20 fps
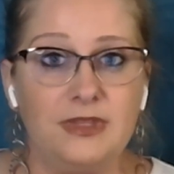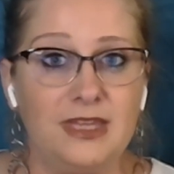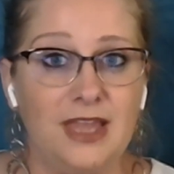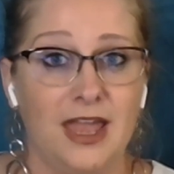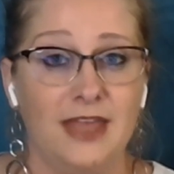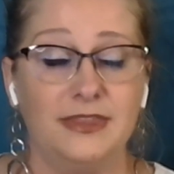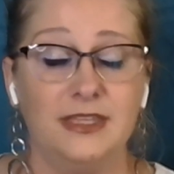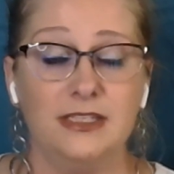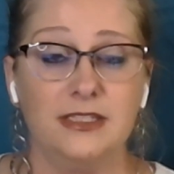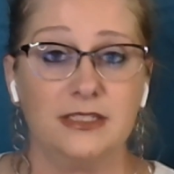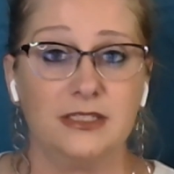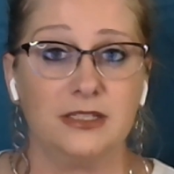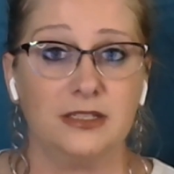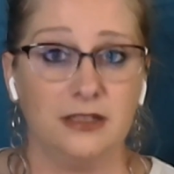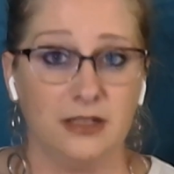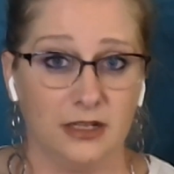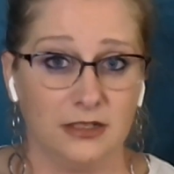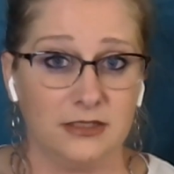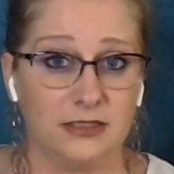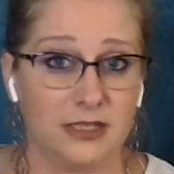And this
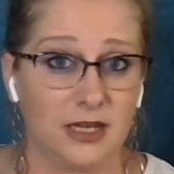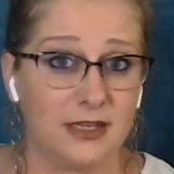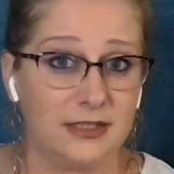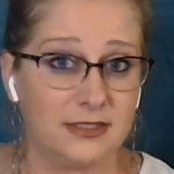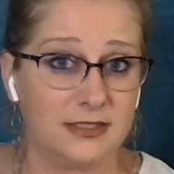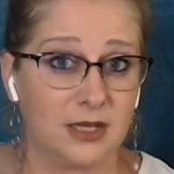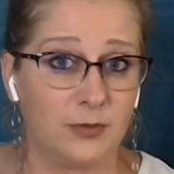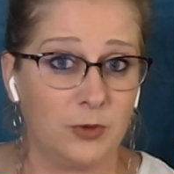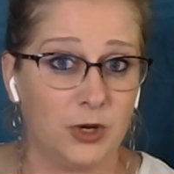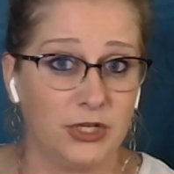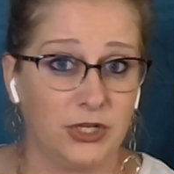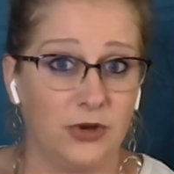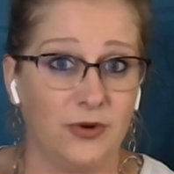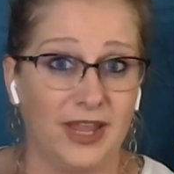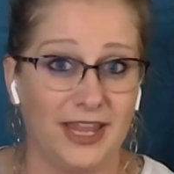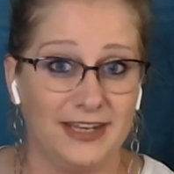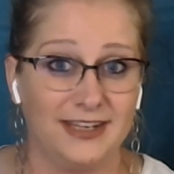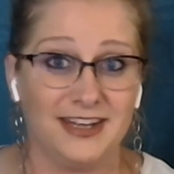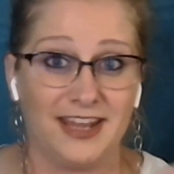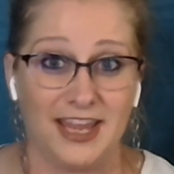does somewhat go
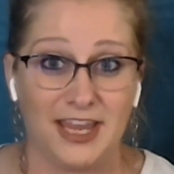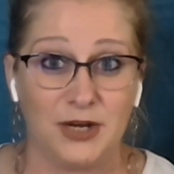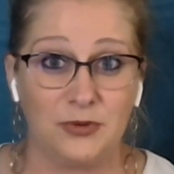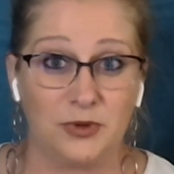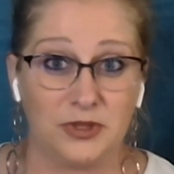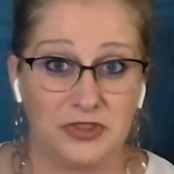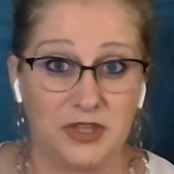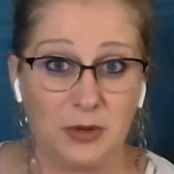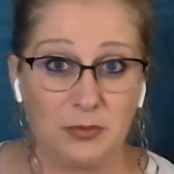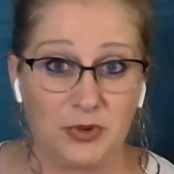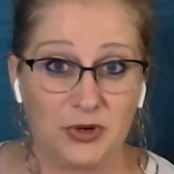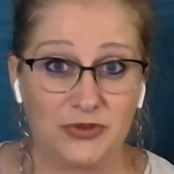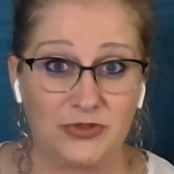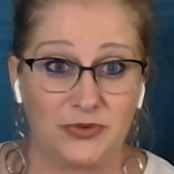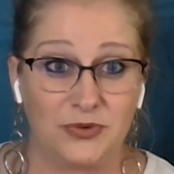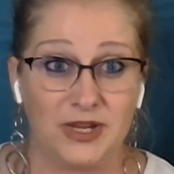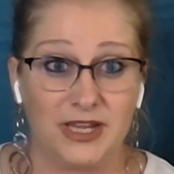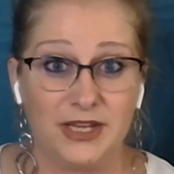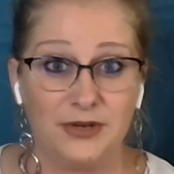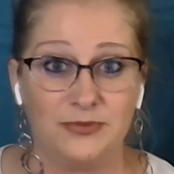hand in hand with number
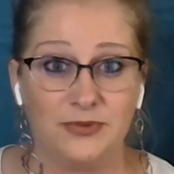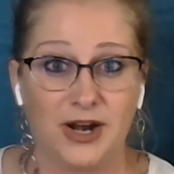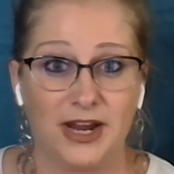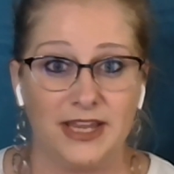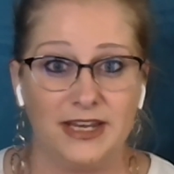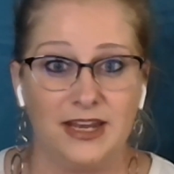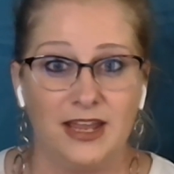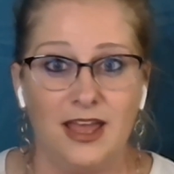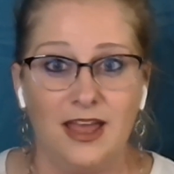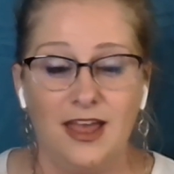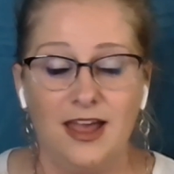3, right?